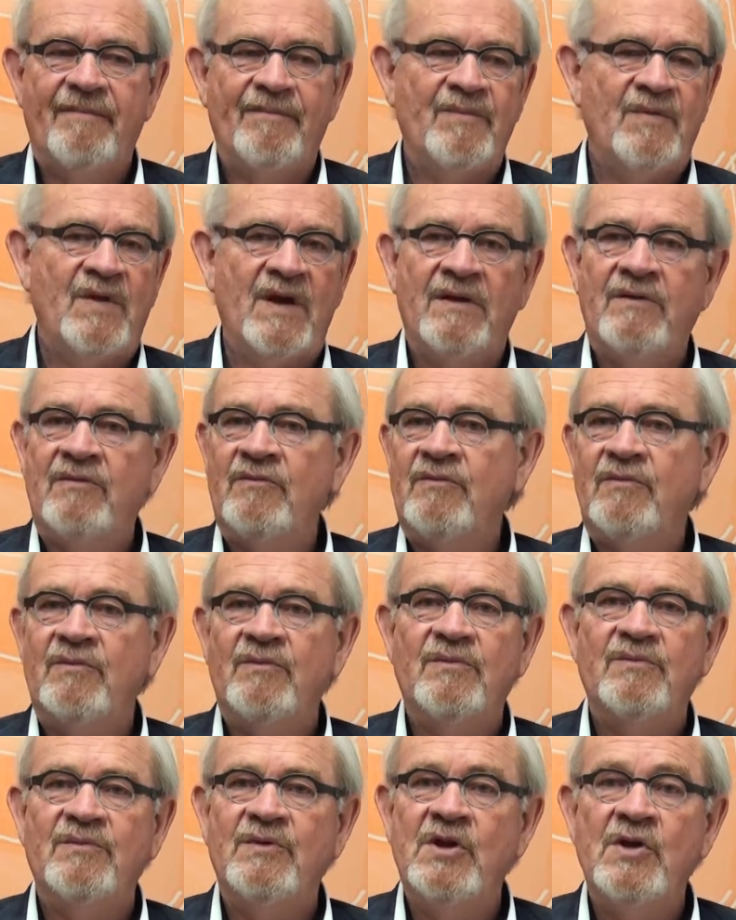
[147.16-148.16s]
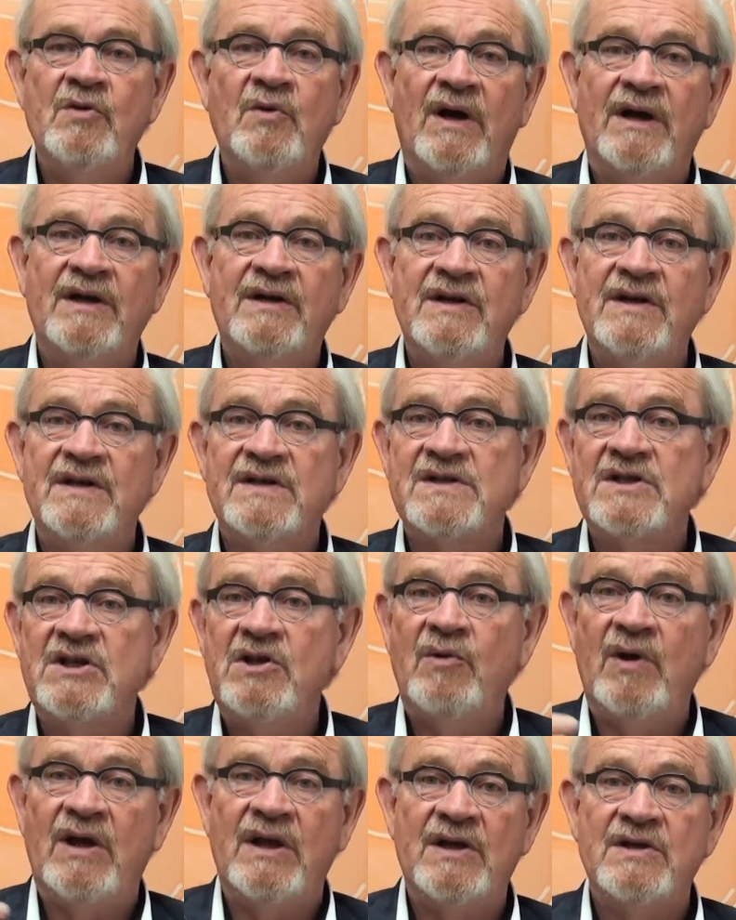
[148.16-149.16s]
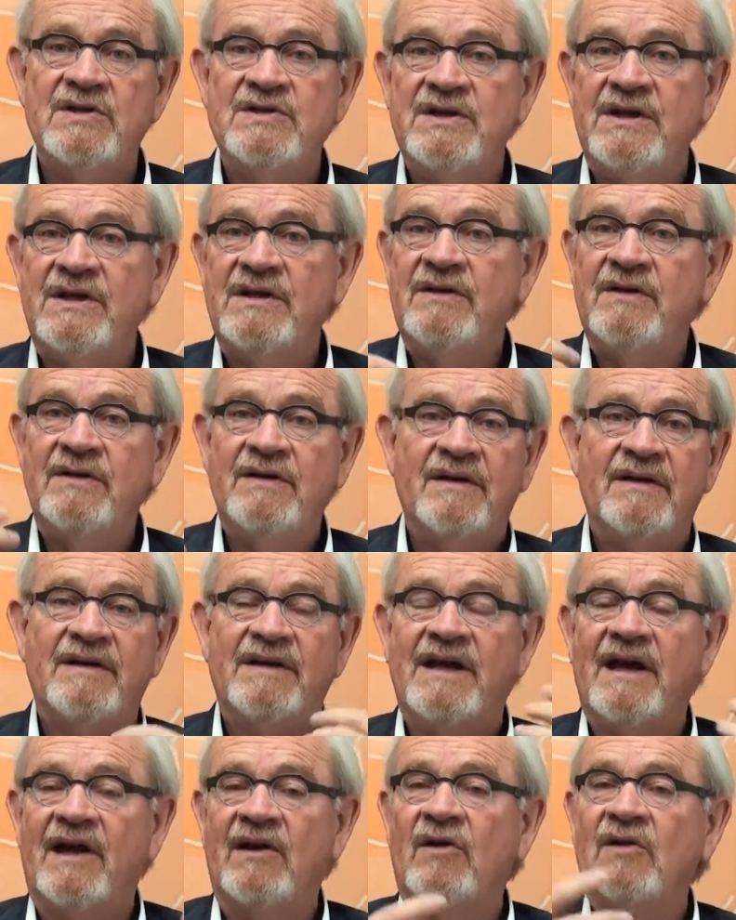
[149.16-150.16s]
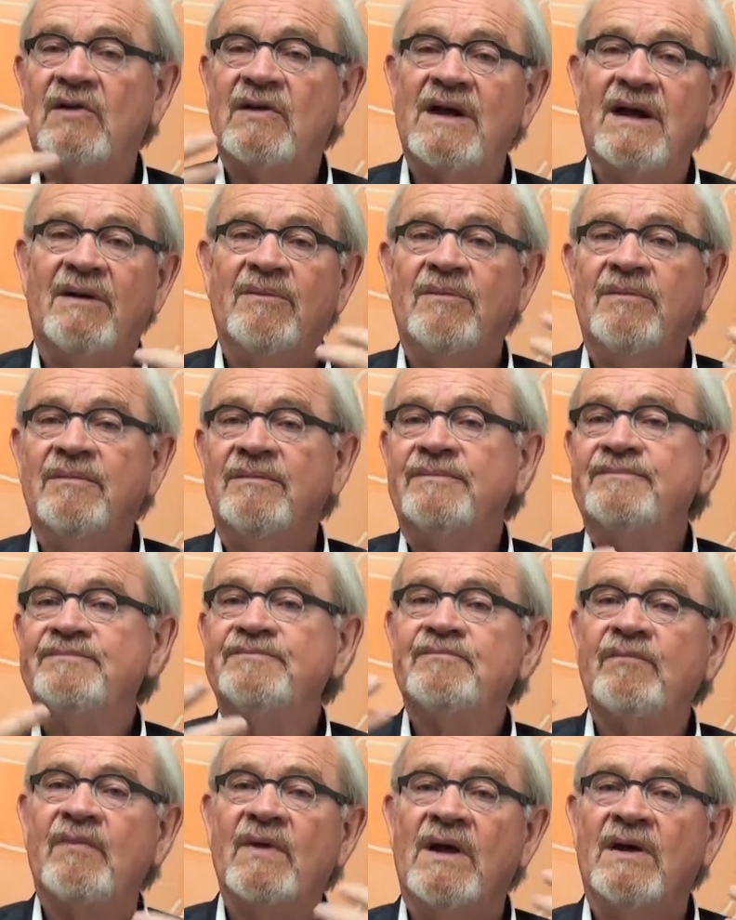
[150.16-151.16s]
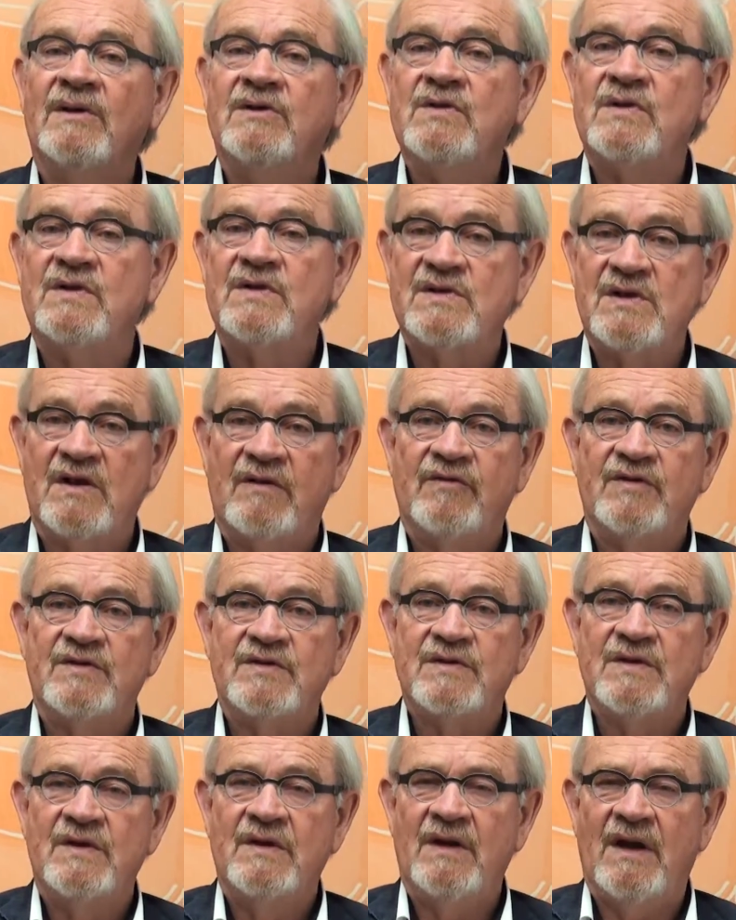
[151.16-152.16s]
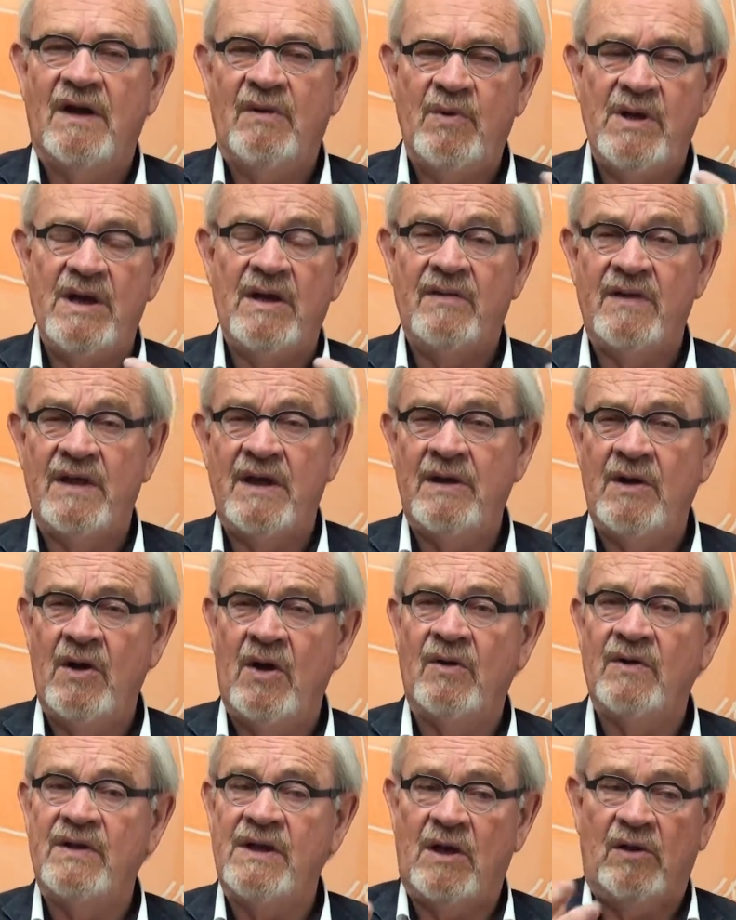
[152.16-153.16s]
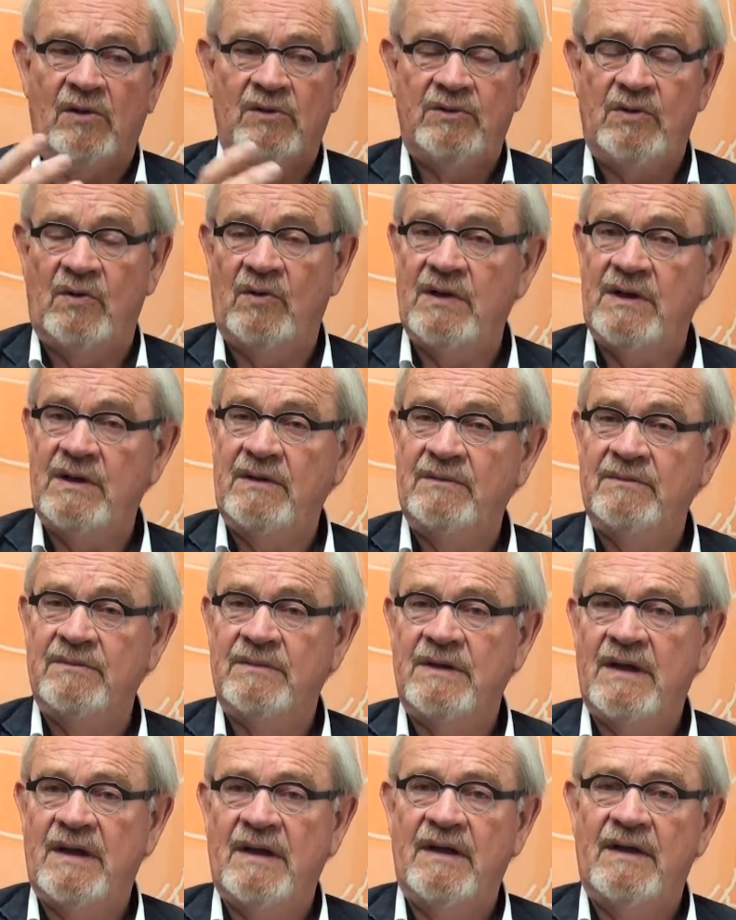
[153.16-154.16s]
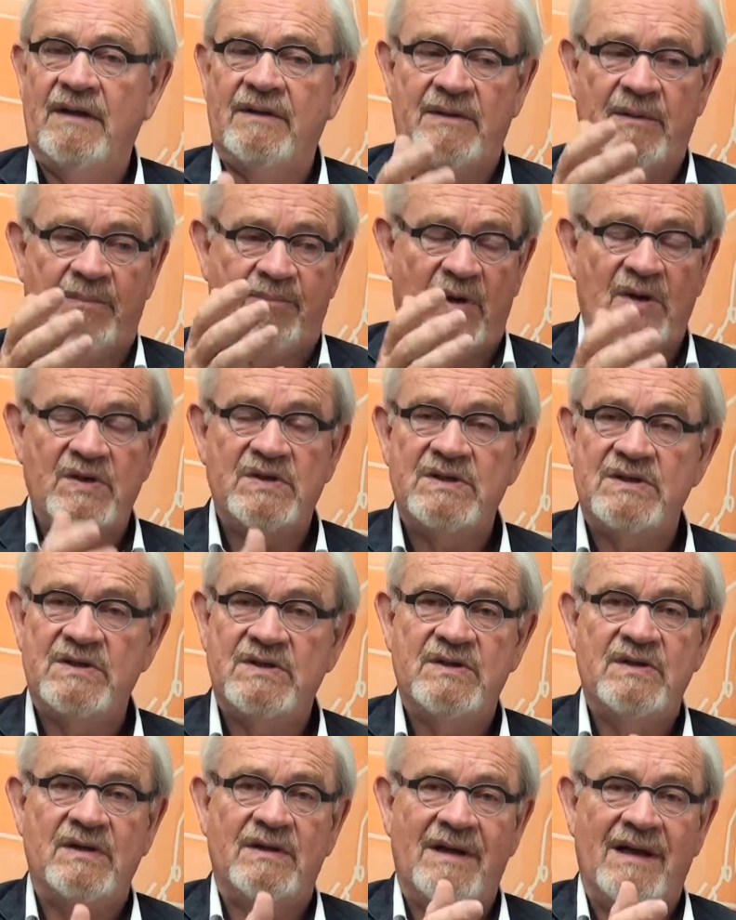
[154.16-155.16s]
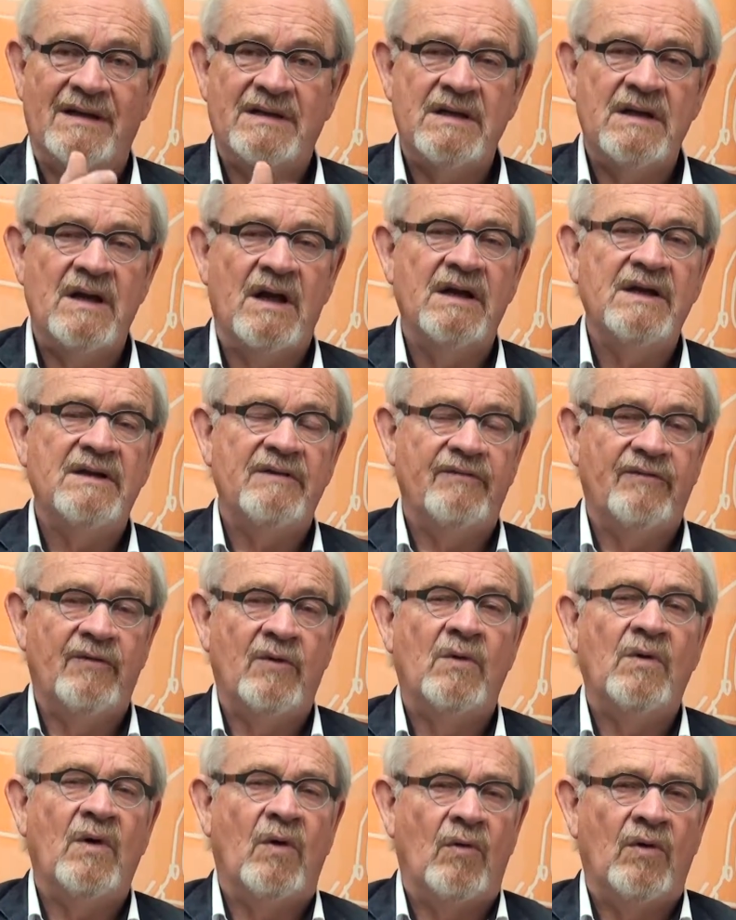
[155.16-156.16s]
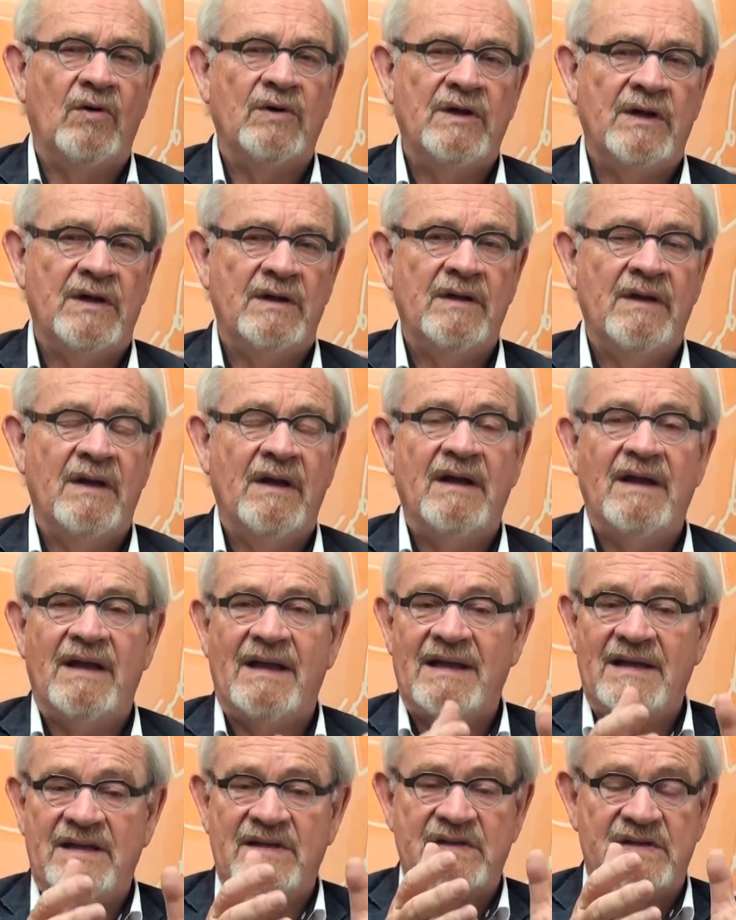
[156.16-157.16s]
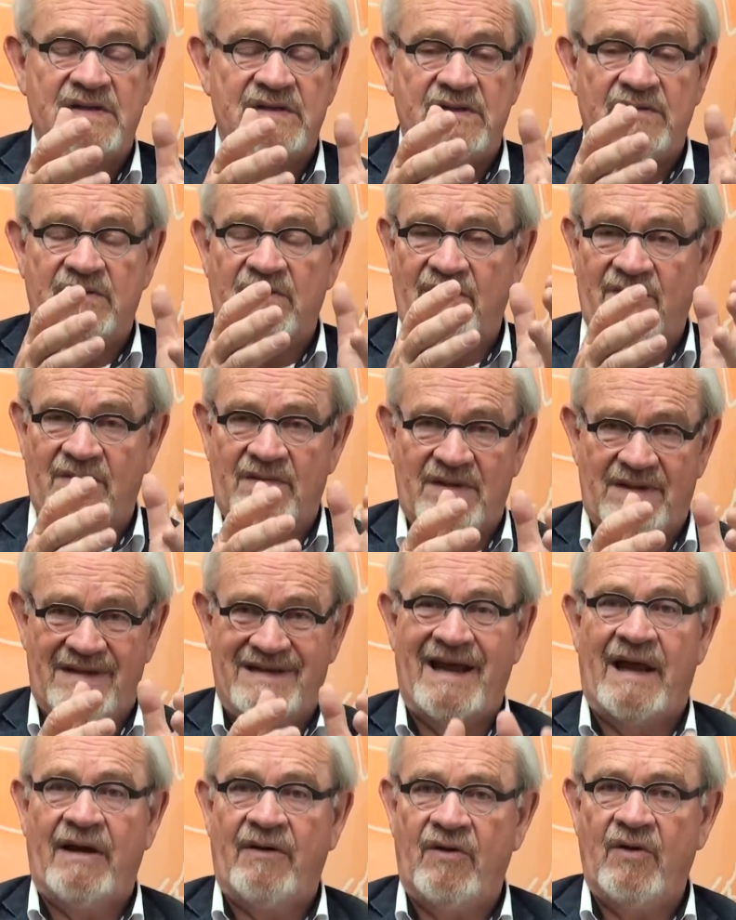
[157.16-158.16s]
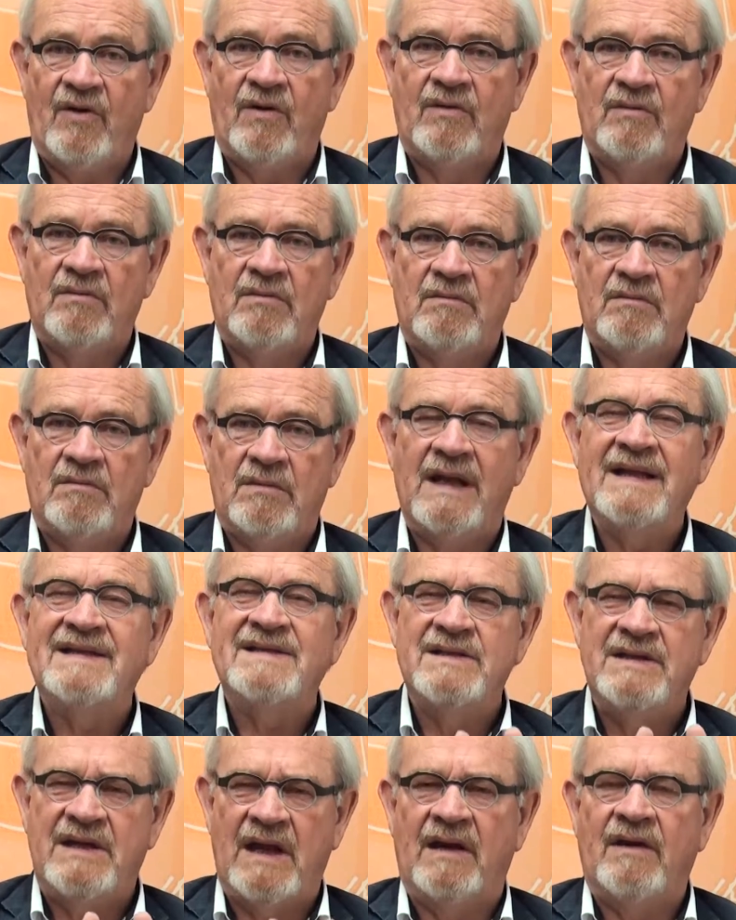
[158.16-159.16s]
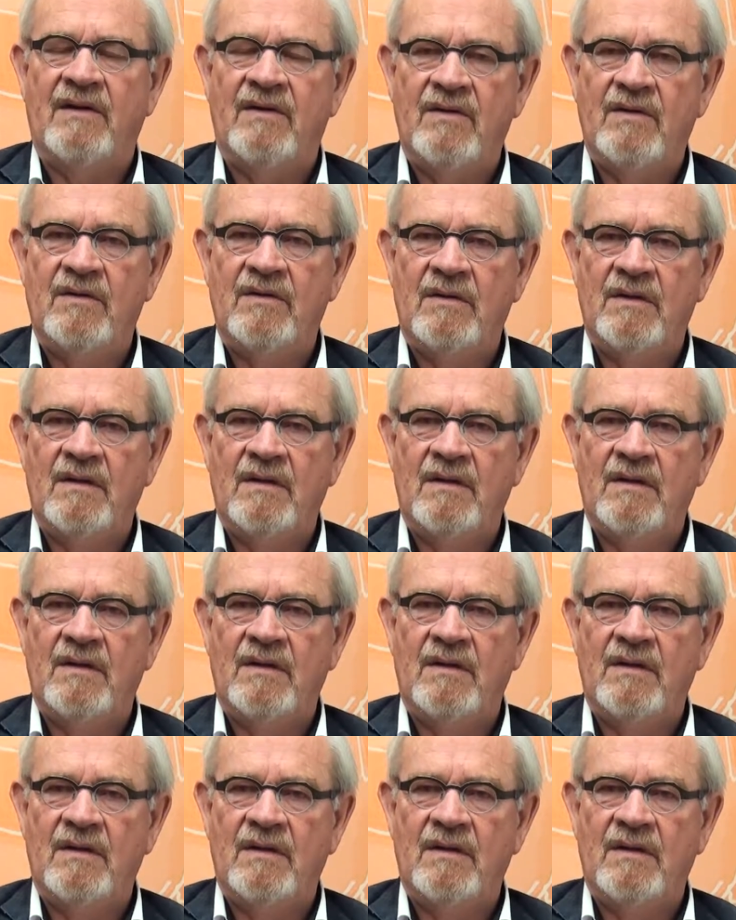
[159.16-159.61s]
then new ideas, new energy cannot come to the surface. And we are there now. The old order, the post-1994 order is dead. It's dead.